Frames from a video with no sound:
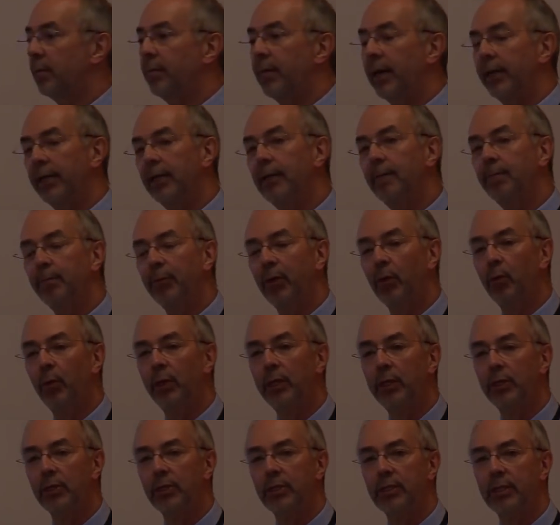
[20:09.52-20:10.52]
the money that
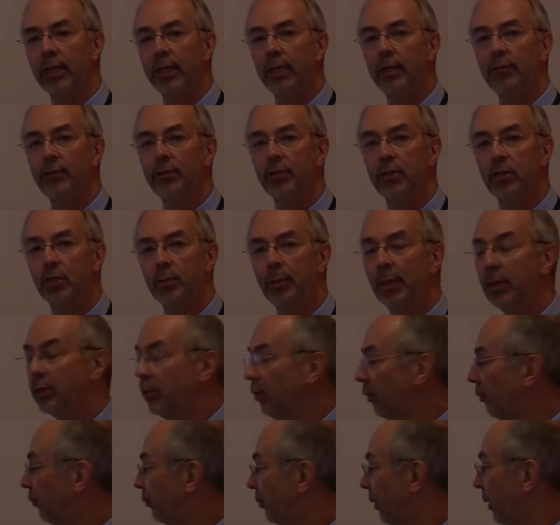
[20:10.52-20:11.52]
we could save to spend
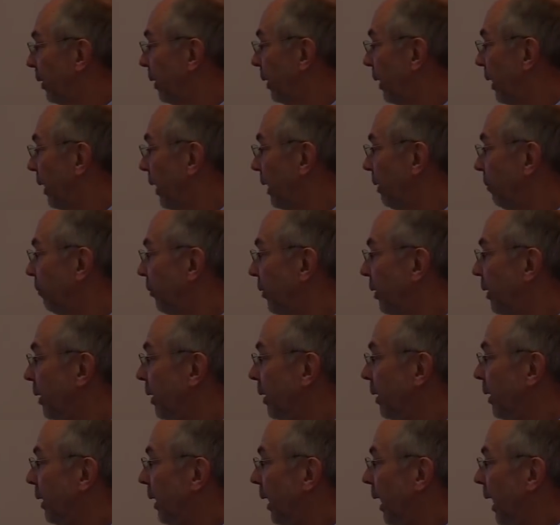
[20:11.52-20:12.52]
on the front line,
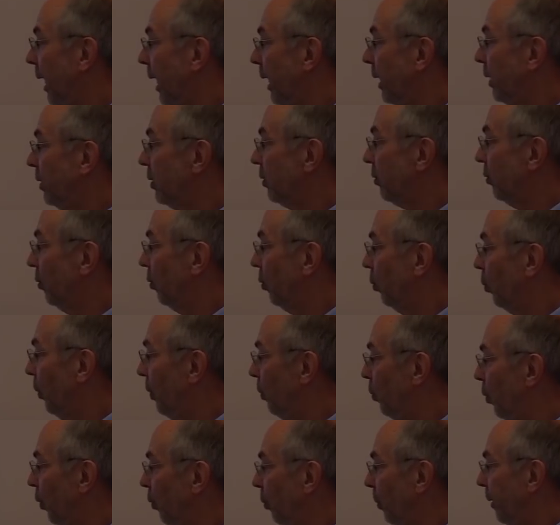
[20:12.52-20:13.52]
and
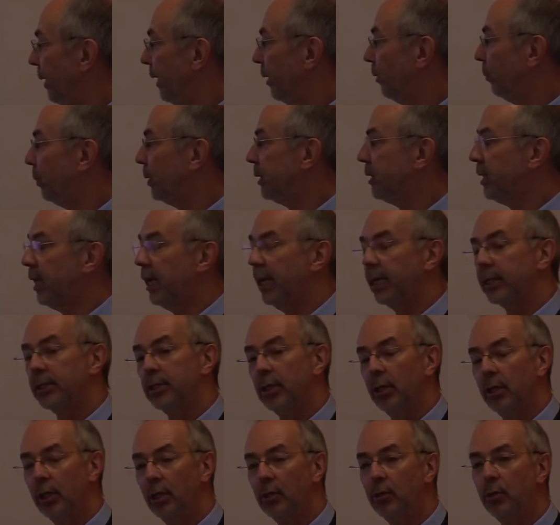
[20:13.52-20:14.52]
we wouldn't be able to
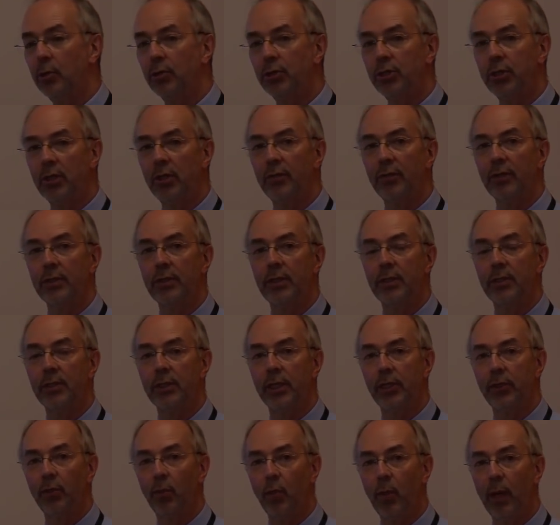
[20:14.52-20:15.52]
protect local services
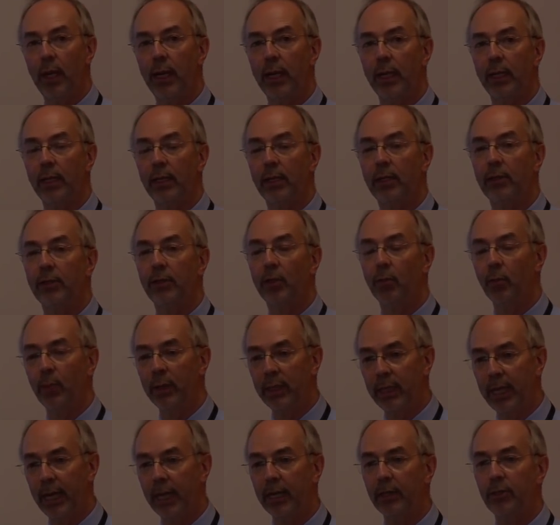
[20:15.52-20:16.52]
in the way that we
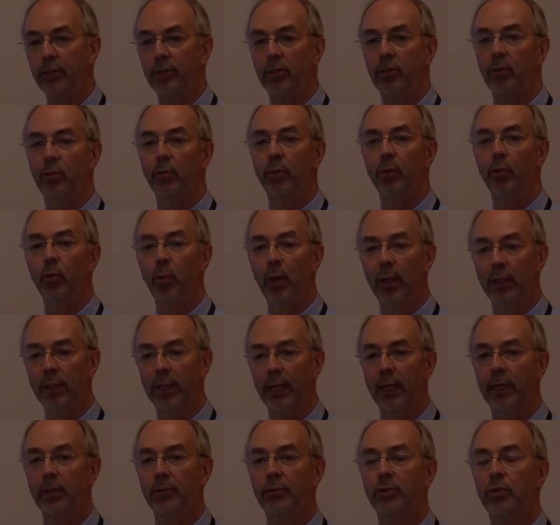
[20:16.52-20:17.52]
can do with one
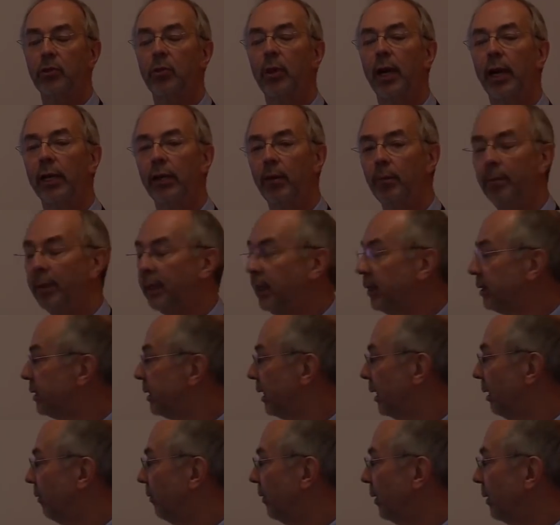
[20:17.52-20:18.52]
council and the bigger
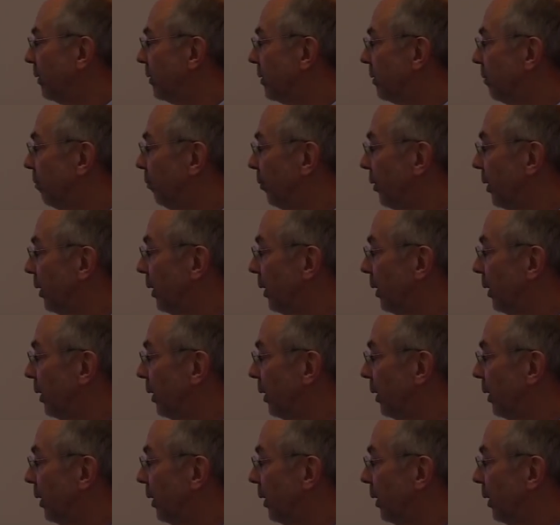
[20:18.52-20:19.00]
savings.